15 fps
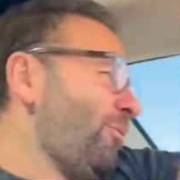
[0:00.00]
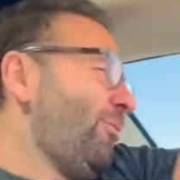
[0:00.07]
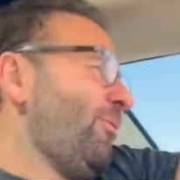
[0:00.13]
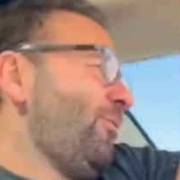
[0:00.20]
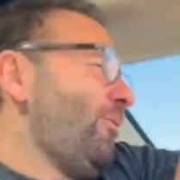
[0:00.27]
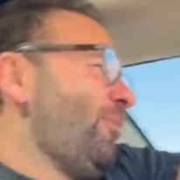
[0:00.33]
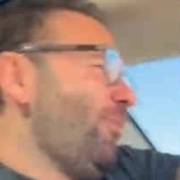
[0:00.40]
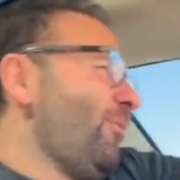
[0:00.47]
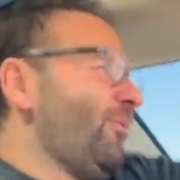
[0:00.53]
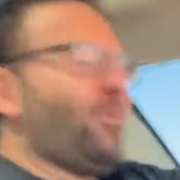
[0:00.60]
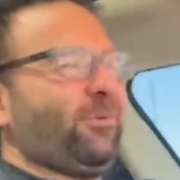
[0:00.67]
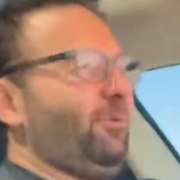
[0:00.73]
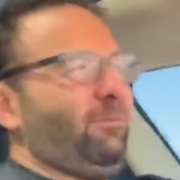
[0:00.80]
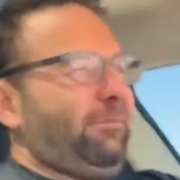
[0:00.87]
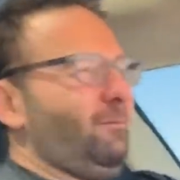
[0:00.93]
Ooh,
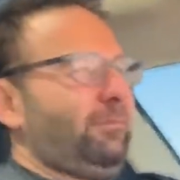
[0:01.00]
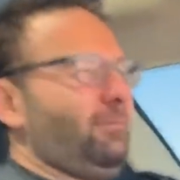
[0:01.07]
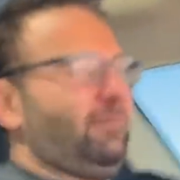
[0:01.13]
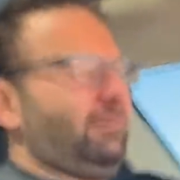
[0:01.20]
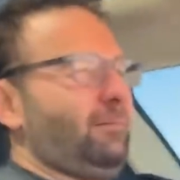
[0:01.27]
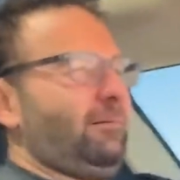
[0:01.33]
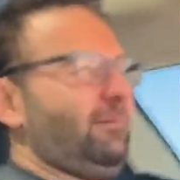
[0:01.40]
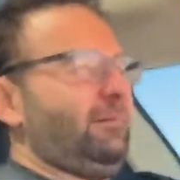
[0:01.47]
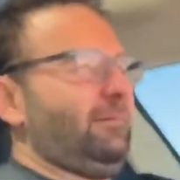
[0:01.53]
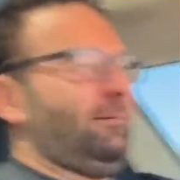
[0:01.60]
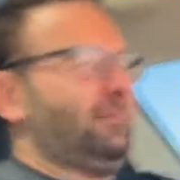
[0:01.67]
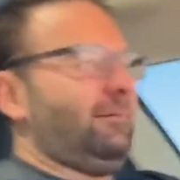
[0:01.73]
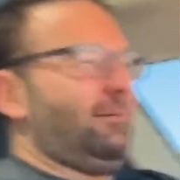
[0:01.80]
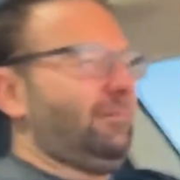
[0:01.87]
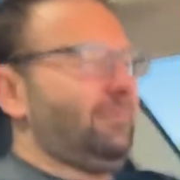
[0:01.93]
oh
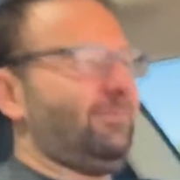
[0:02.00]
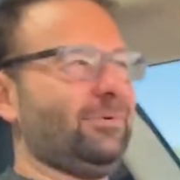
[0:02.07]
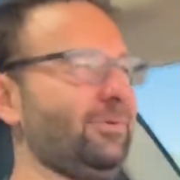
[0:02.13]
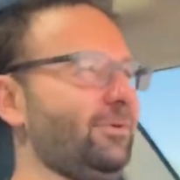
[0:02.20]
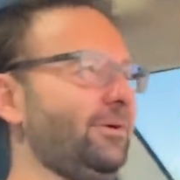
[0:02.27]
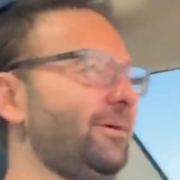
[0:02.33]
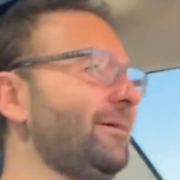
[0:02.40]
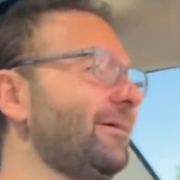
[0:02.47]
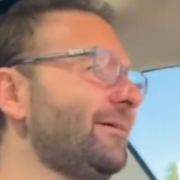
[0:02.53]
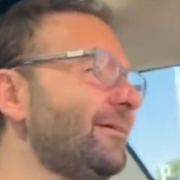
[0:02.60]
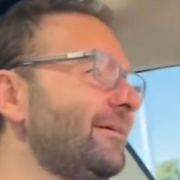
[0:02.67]
boy.